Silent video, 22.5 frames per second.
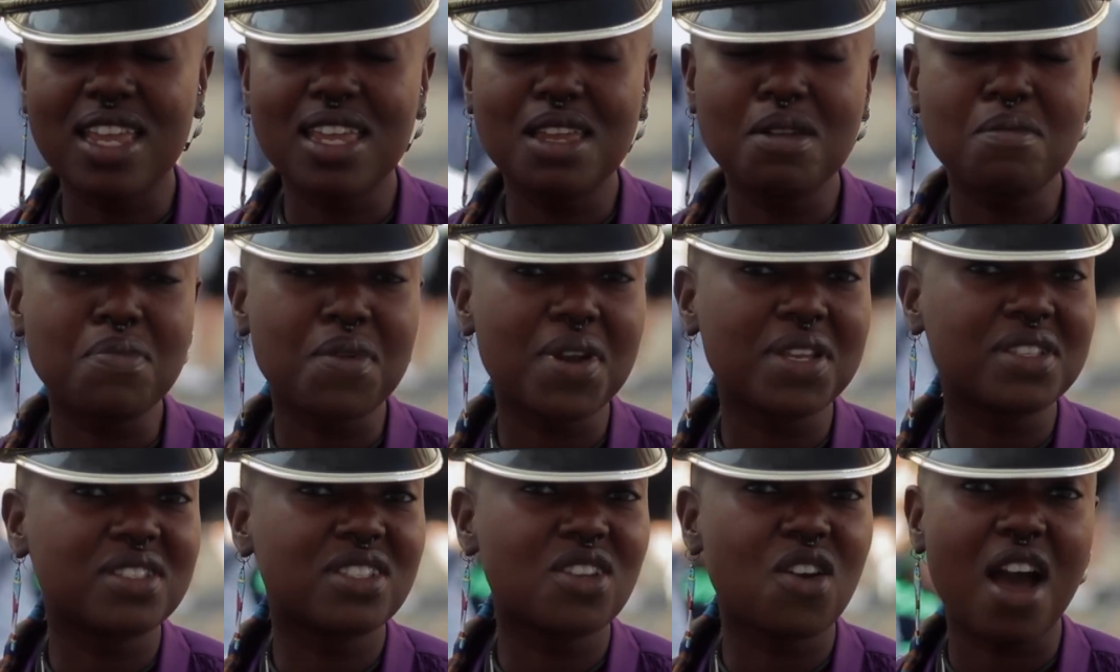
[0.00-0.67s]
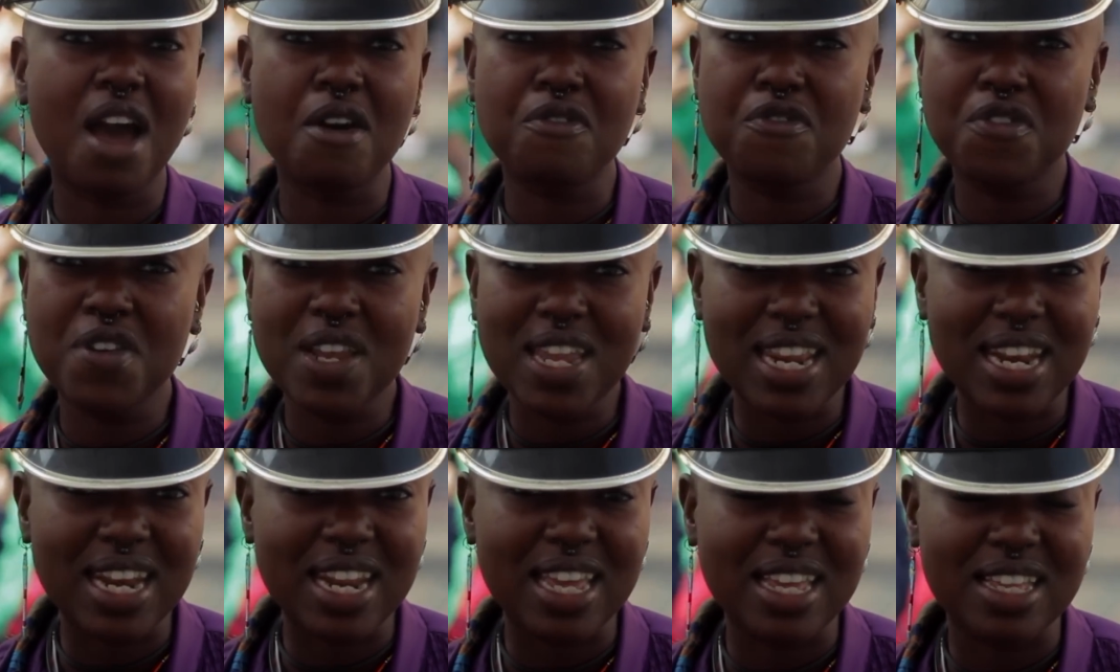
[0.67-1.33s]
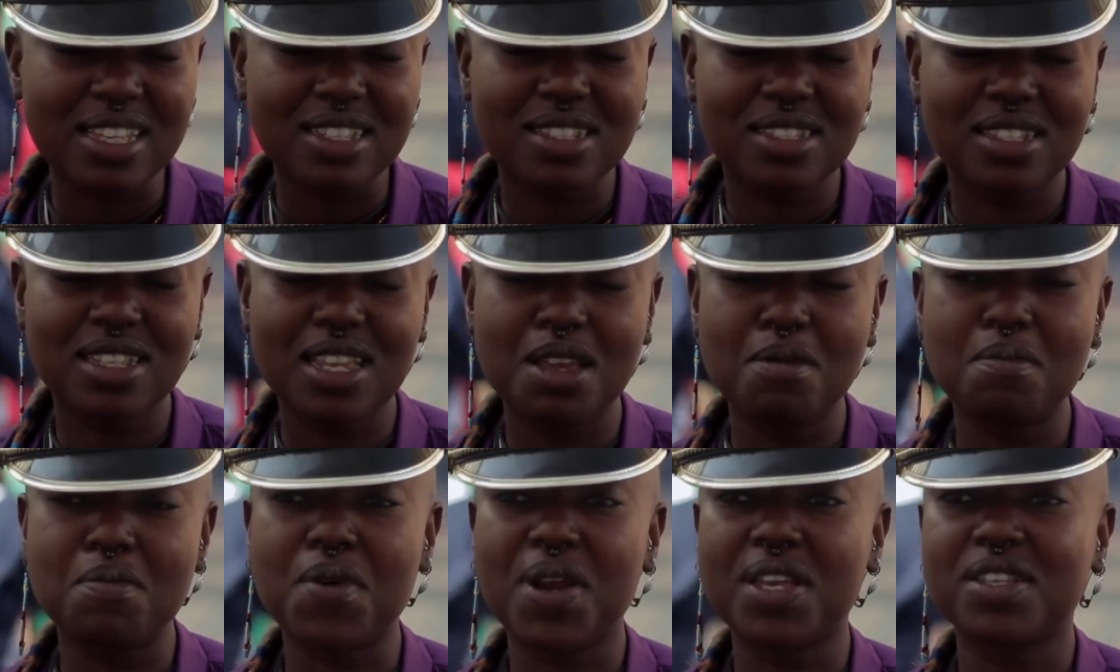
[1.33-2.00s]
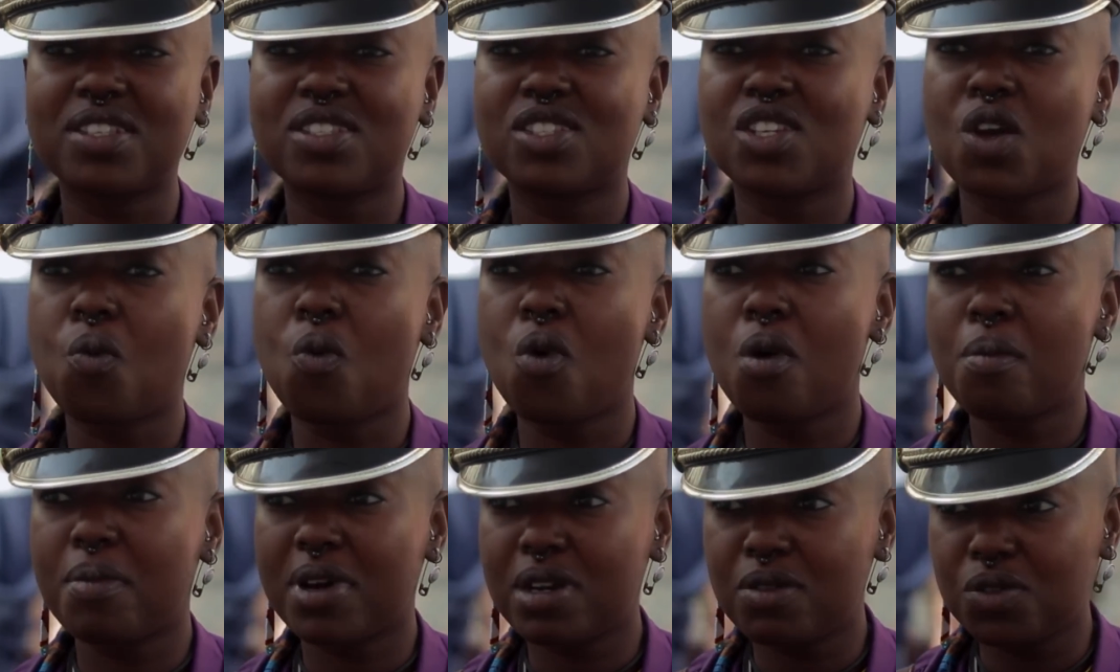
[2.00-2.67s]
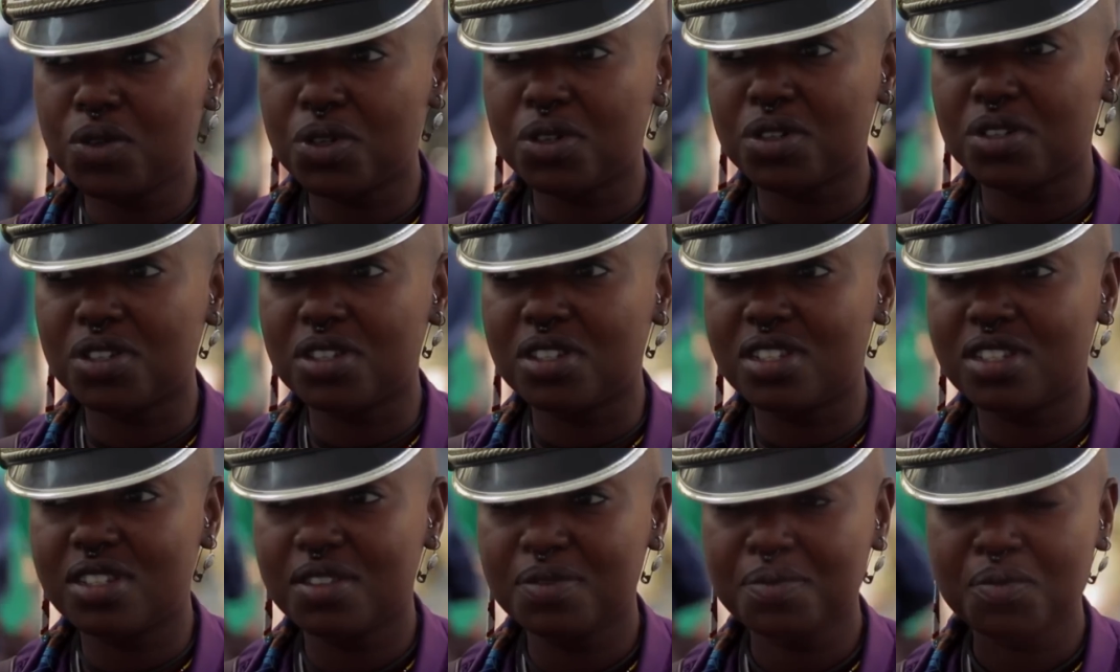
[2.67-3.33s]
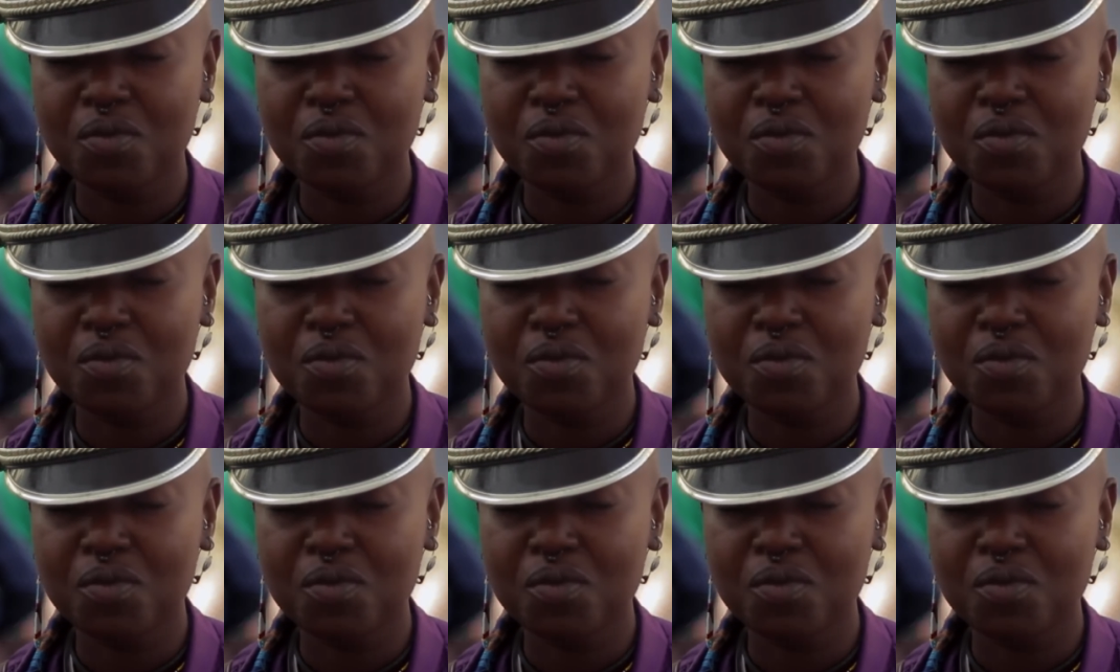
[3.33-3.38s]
embrace your Africanness, embrace your womanhood.